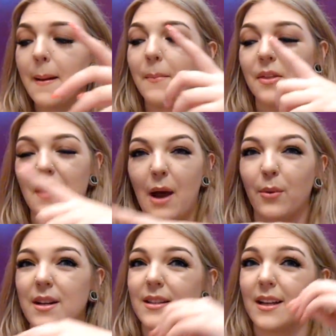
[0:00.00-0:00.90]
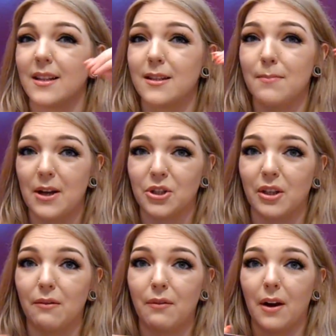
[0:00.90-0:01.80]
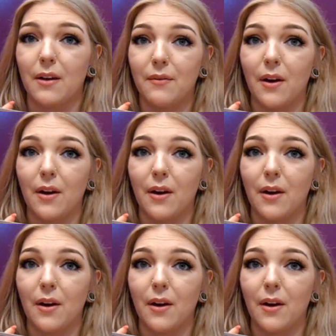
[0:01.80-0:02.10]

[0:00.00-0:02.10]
but that one is especially very